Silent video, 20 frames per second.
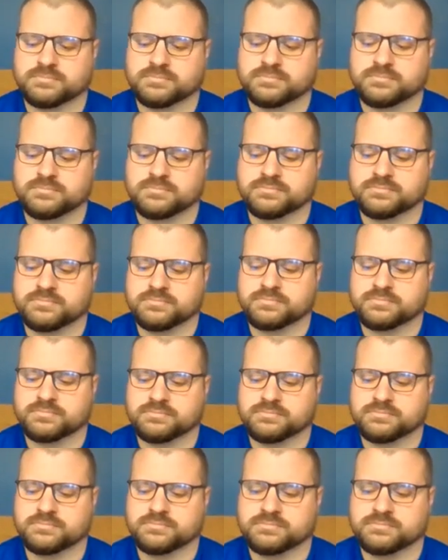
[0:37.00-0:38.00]

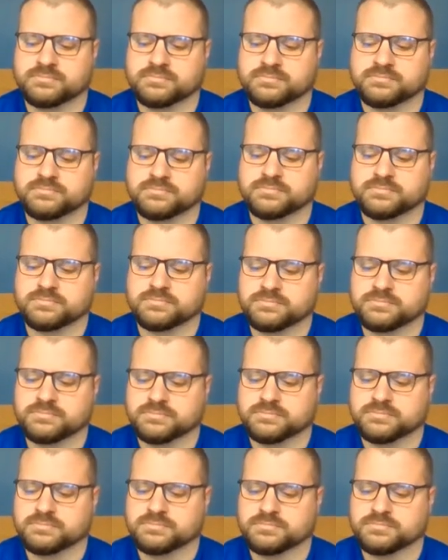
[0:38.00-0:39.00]

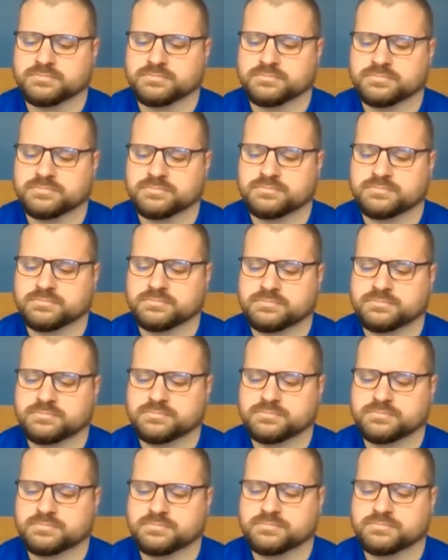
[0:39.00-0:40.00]

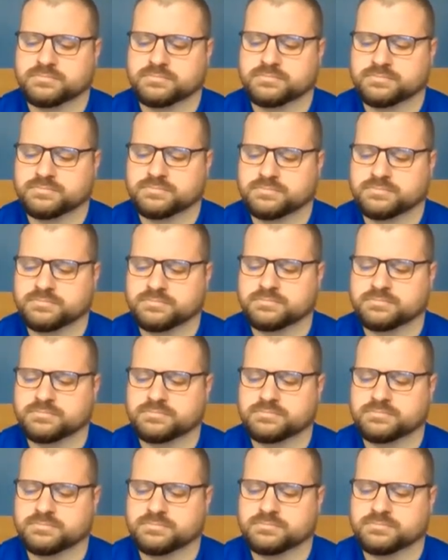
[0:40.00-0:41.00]

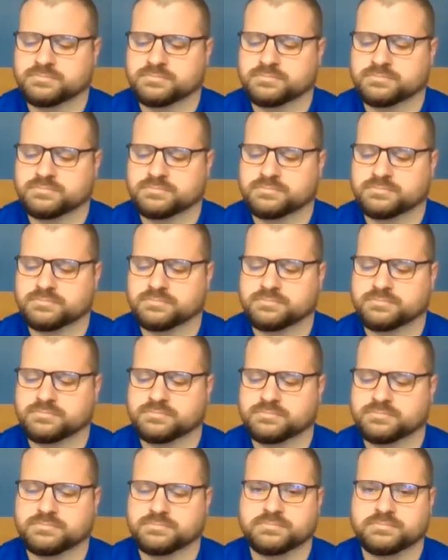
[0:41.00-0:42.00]

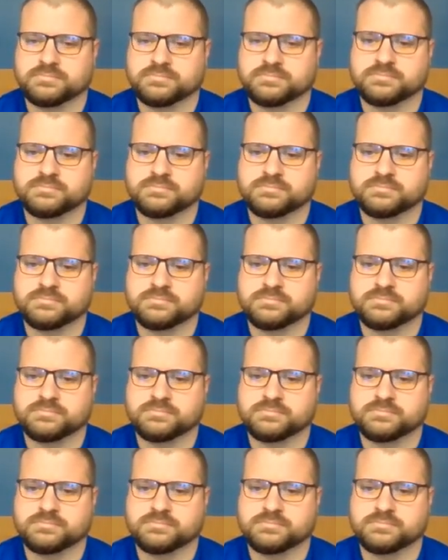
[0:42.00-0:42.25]
The person shown says nothing.